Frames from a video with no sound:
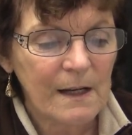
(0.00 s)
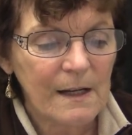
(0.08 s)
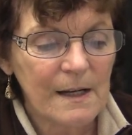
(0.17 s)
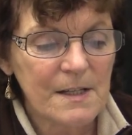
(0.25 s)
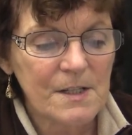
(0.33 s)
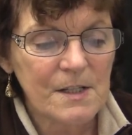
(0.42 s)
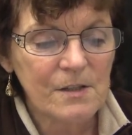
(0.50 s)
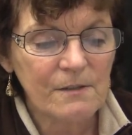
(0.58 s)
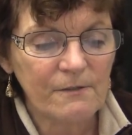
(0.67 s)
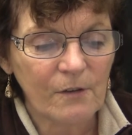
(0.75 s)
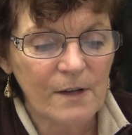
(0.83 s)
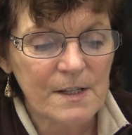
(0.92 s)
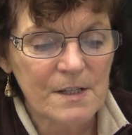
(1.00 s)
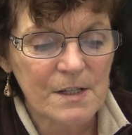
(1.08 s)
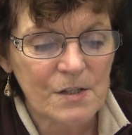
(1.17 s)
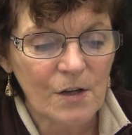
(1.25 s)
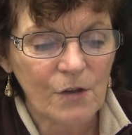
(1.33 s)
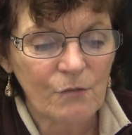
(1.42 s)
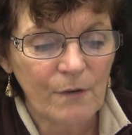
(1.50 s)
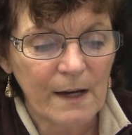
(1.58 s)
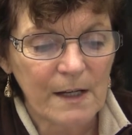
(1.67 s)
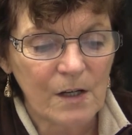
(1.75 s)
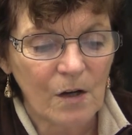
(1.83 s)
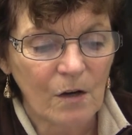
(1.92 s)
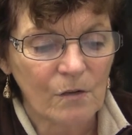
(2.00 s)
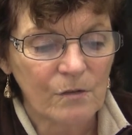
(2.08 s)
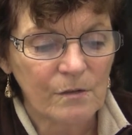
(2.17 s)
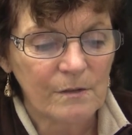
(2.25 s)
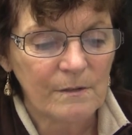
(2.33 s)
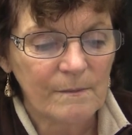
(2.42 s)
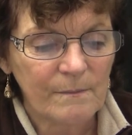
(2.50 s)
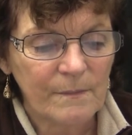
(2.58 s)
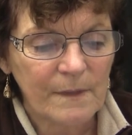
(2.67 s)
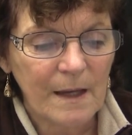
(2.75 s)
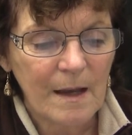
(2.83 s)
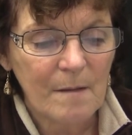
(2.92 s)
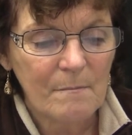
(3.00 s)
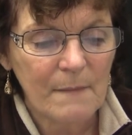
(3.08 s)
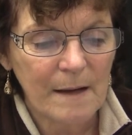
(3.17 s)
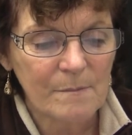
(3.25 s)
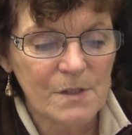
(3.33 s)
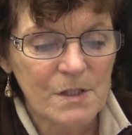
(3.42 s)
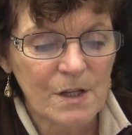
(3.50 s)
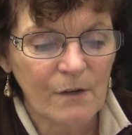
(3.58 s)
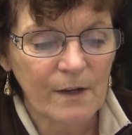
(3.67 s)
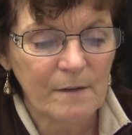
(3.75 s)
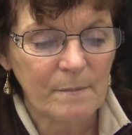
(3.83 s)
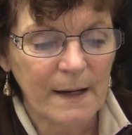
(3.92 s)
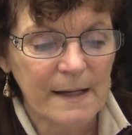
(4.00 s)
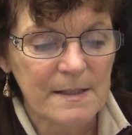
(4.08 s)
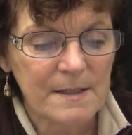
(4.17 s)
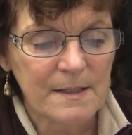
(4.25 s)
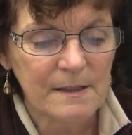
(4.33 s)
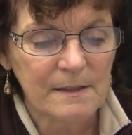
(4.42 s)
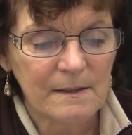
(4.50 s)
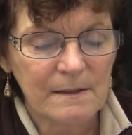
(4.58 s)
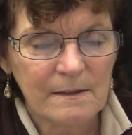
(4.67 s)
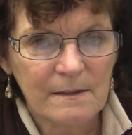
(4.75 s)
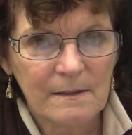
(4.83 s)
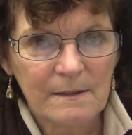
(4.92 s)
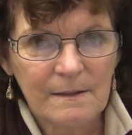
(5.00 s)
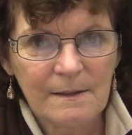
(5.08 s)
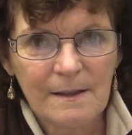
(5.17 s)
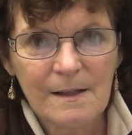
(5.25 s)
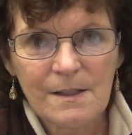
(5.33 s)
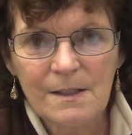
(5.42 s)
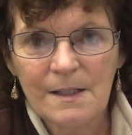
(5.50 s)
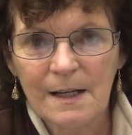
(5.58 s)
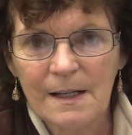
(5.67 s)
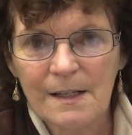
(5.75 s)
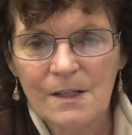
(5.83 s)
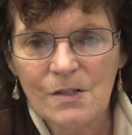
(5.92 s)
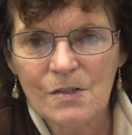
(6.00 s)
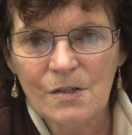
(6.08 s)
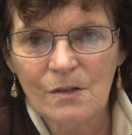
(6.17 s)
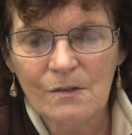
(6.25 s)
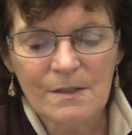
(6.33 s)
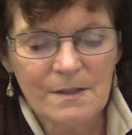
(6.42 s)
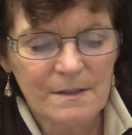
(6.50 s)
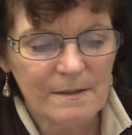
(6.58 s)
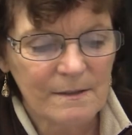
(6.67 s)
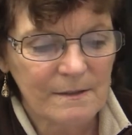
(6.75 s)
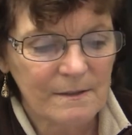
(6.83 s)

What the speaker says: listening to voices on the radio, Mum's sewing basket, darning socks.